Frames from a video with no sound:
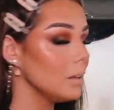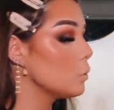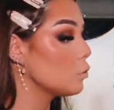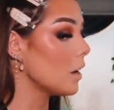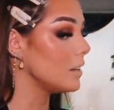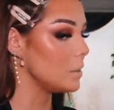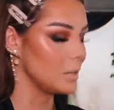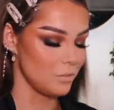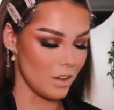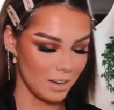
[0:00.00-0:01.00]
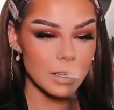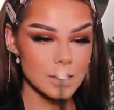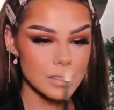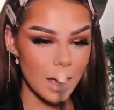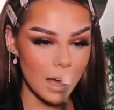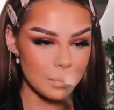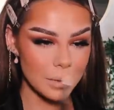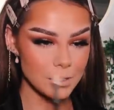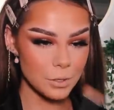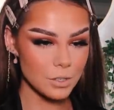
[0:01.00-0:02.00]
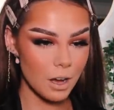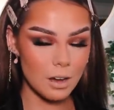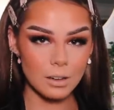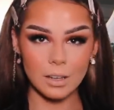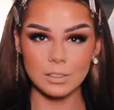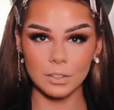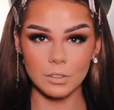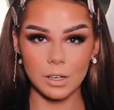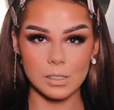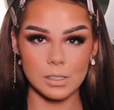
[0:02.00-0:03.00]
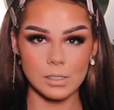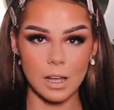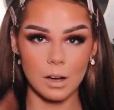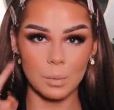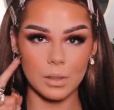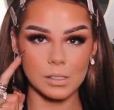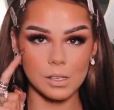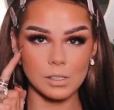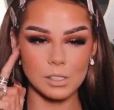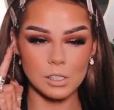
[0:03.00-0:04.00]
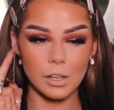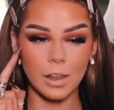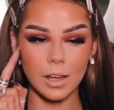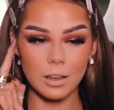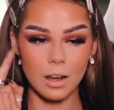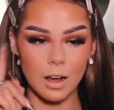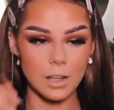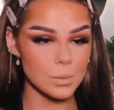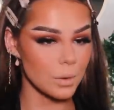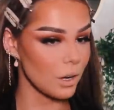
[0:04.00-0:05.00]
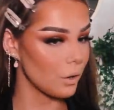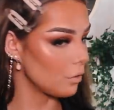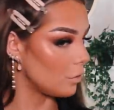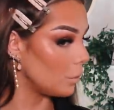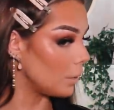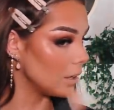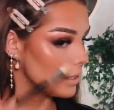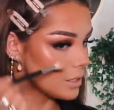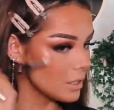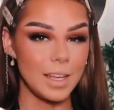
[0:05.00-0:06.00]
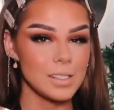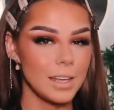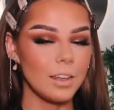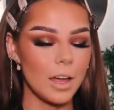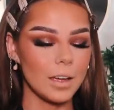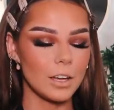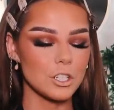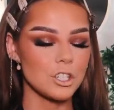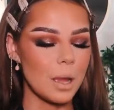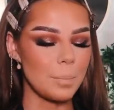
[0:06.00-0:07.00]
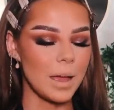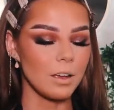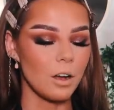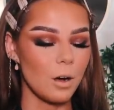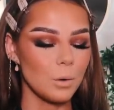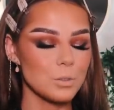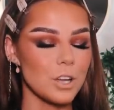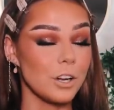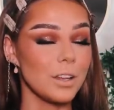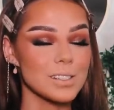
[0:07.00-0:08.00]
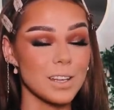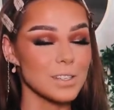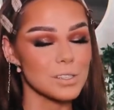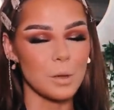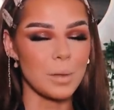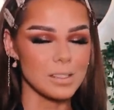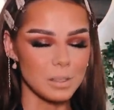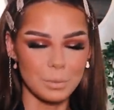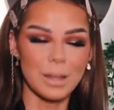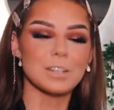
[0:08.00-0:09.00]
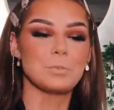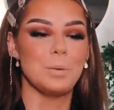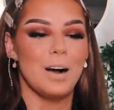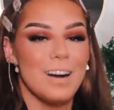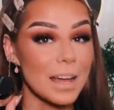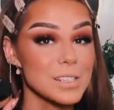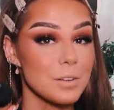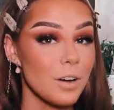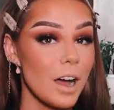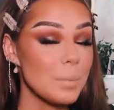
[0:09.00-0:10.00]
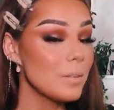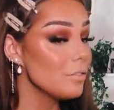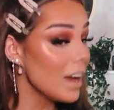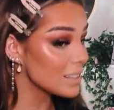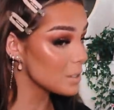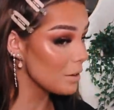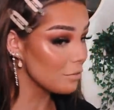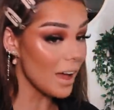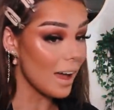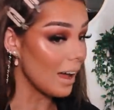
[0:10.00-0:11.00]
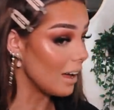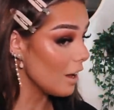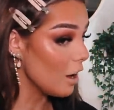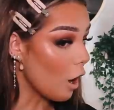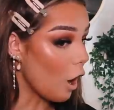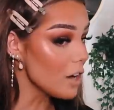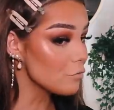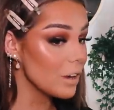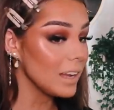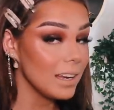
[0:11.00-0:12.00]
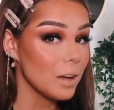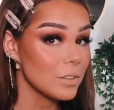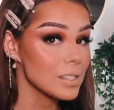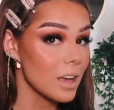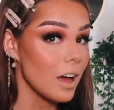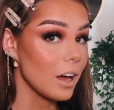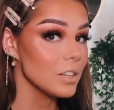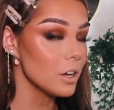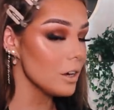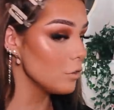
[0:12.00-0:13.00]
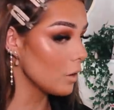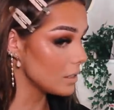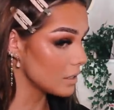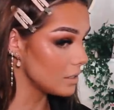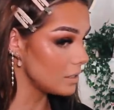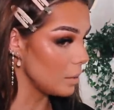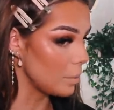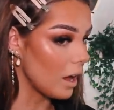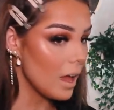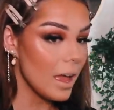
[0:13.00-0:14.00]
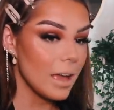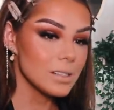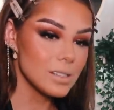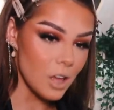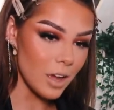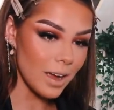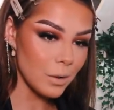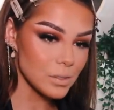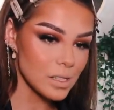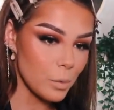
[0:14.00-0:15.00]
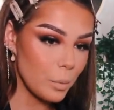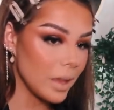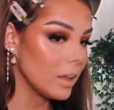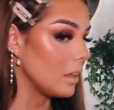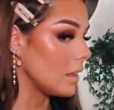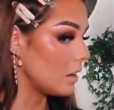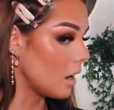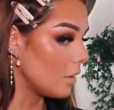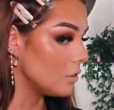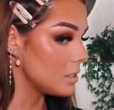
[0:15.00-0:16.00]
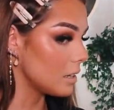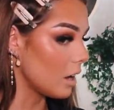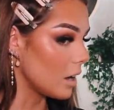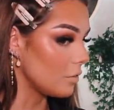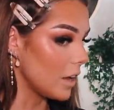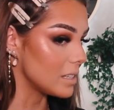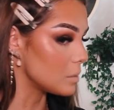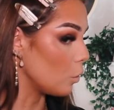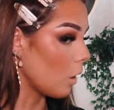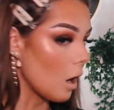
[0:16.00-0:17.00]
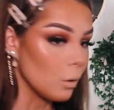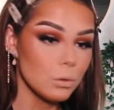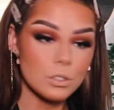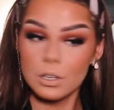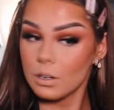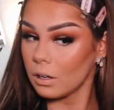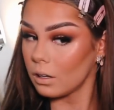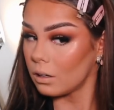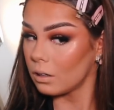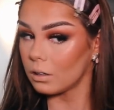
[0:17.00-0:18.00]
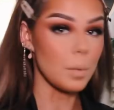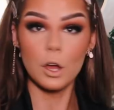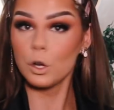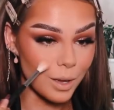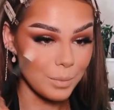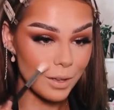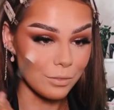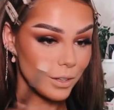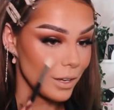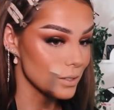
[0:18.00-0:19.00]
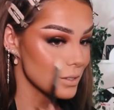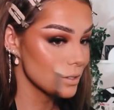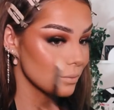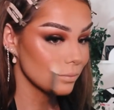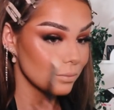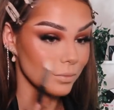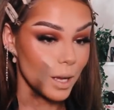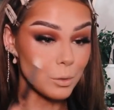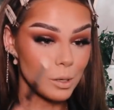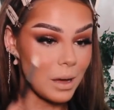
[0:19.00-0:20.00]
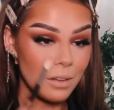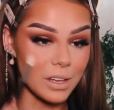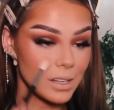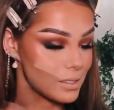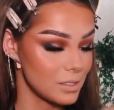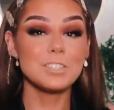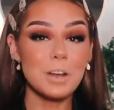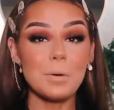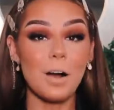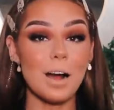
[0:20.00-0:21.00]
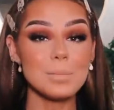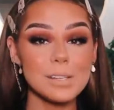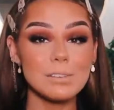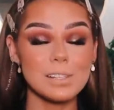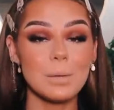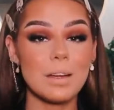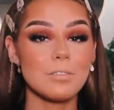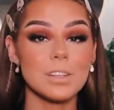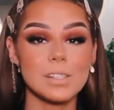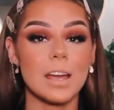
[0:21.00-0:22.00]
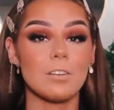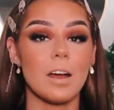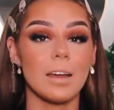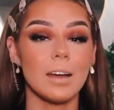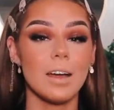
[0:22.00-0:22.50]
crazy, but it's fine. It's a tad bit too dark. I don't know if you guys can tell, but there's a slight cast when I look forward. This in like a champagne gold. I know that's like so basic, bitch, but that's a vibe. In fact, to be fair, I really love this color. I don't know if you guys can see, but in certain angles it's more pinky and then in others it kind of hits more gold. It's got like a combo. I'm here for this. I'm all about this. Do you know what? I'm seriously waiting for the day, right?